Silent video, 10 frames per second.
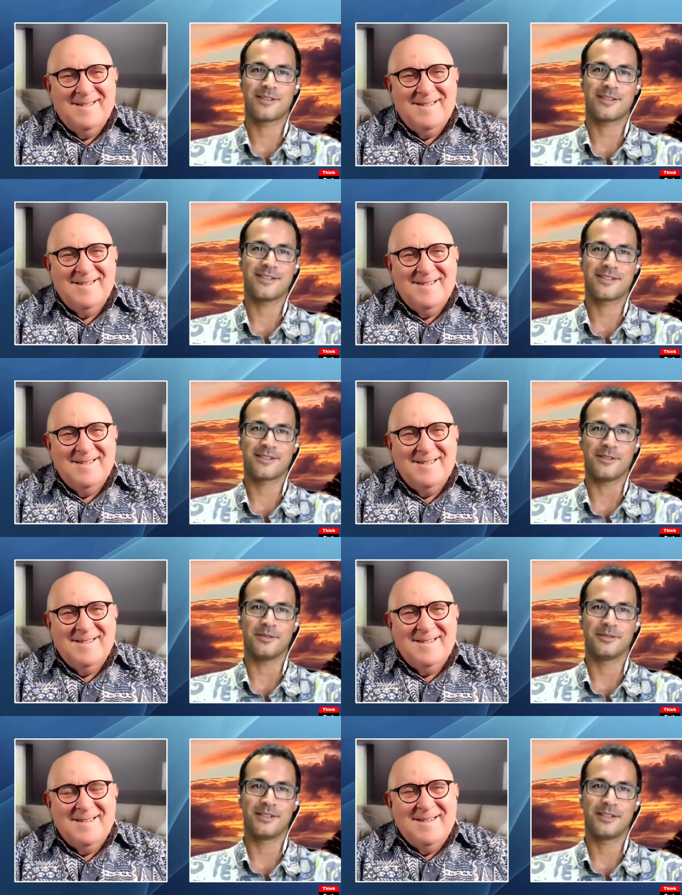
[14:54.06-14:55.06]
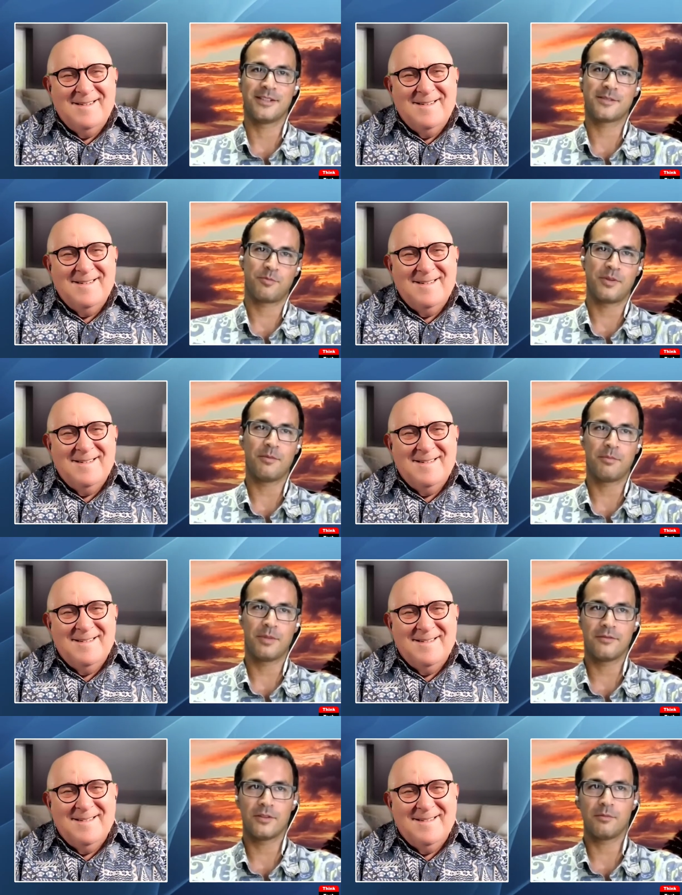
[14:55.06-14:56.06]
Speaker 1: these days. So it's a
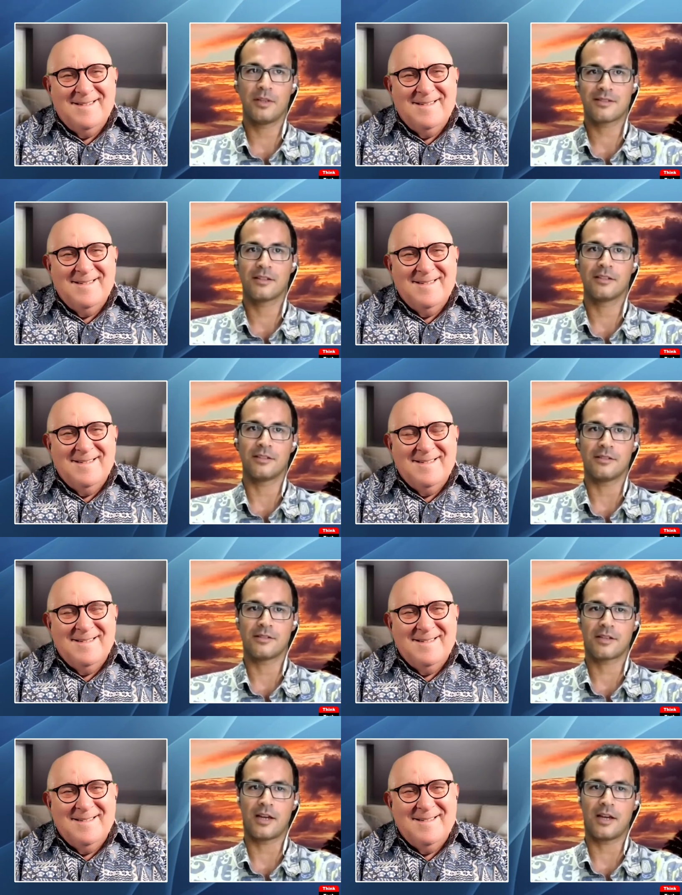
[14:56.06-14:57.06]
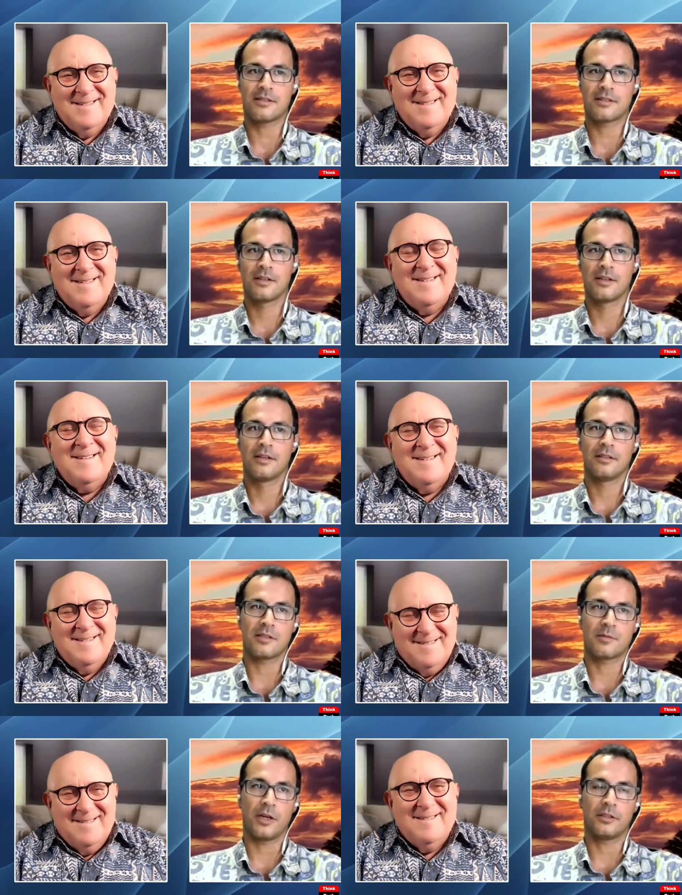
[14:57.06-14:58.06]
bit of a blessing in the disguise,
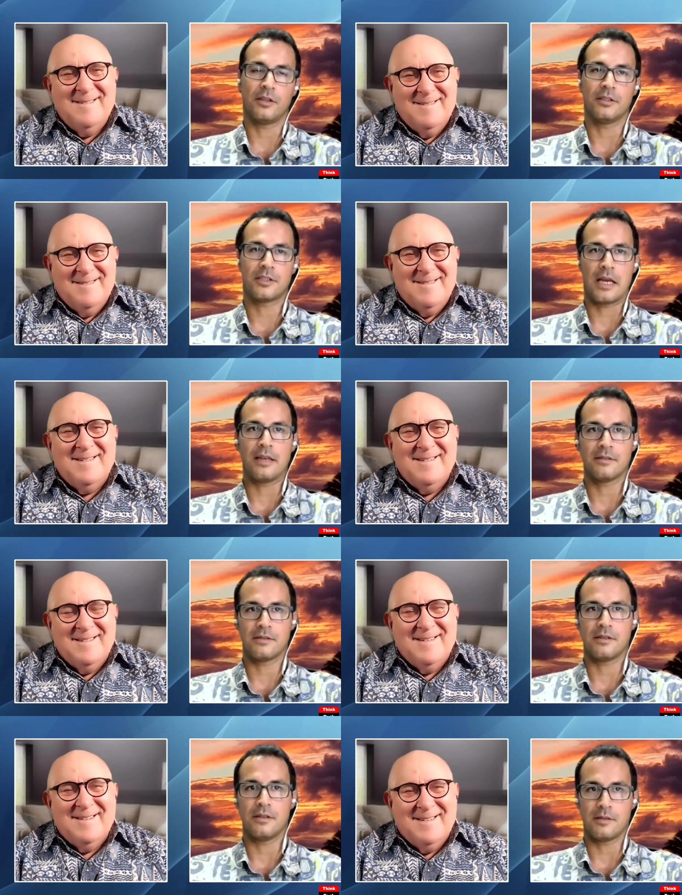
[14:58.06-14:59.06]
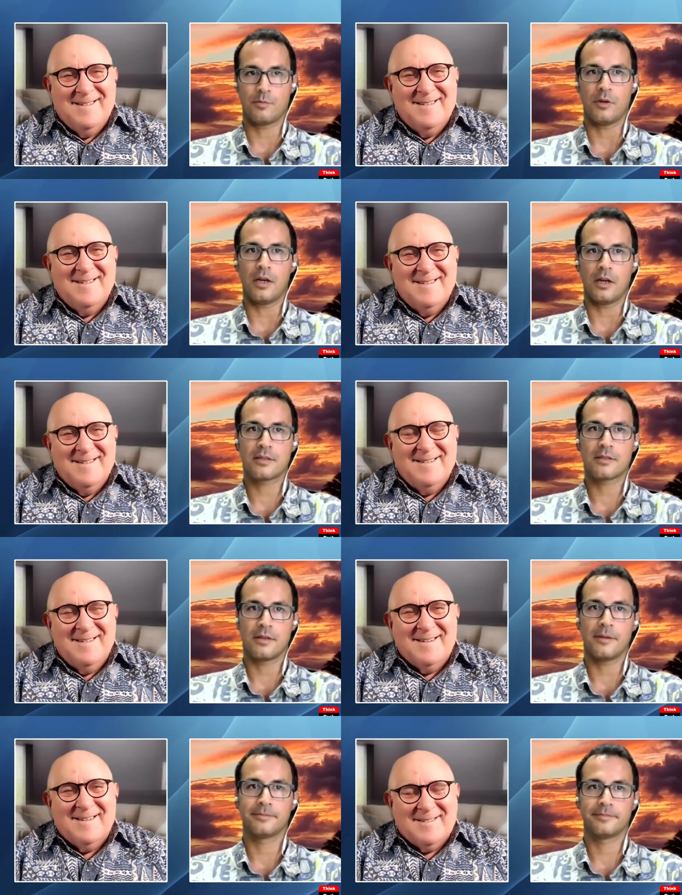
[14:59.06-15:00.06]
despite all the challenges that it has brought us.
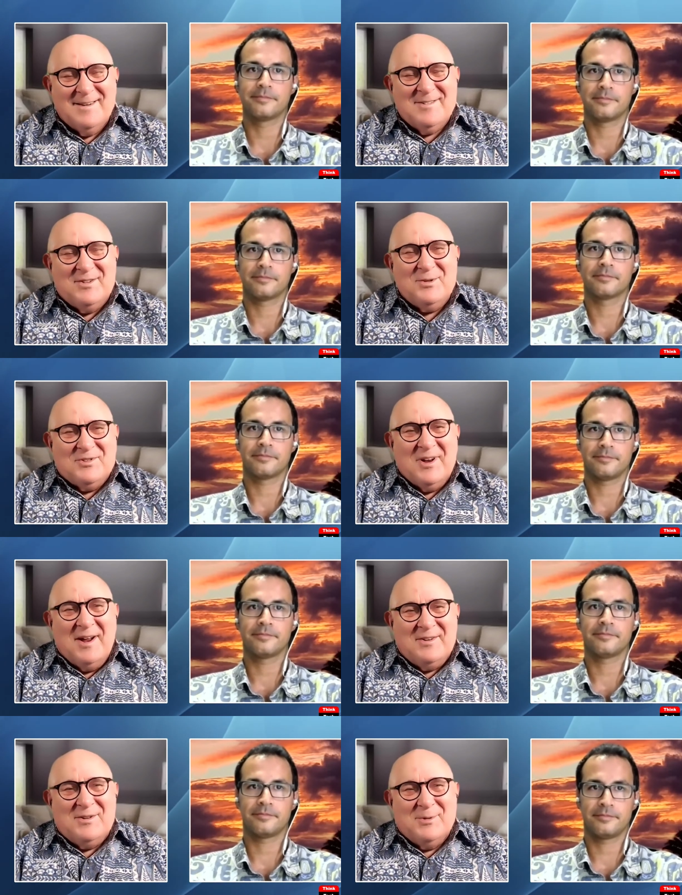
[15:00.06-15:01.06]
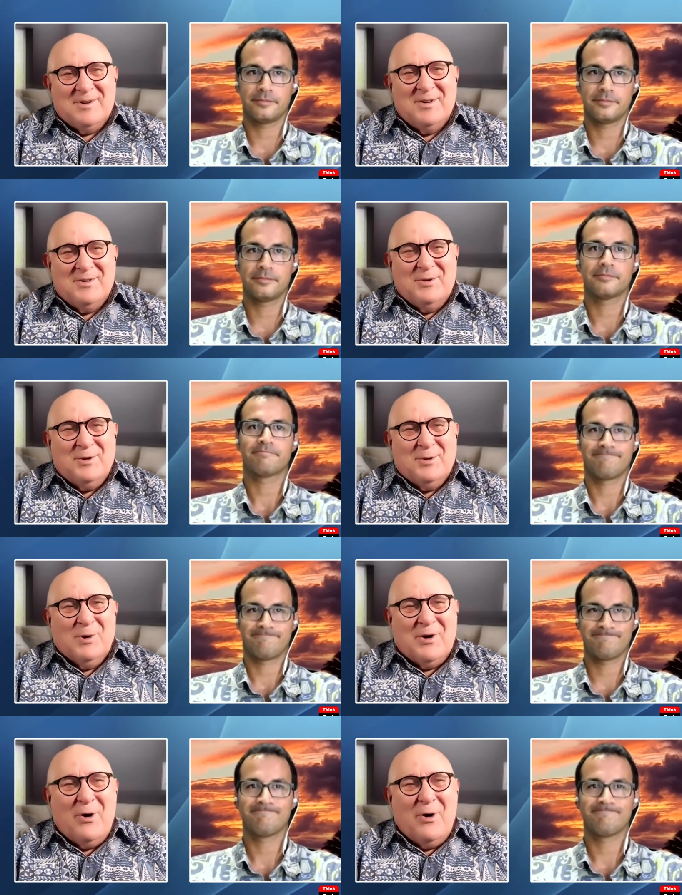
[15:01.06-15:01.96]
Speaker 2: Yeah, there's two sides to it because you can work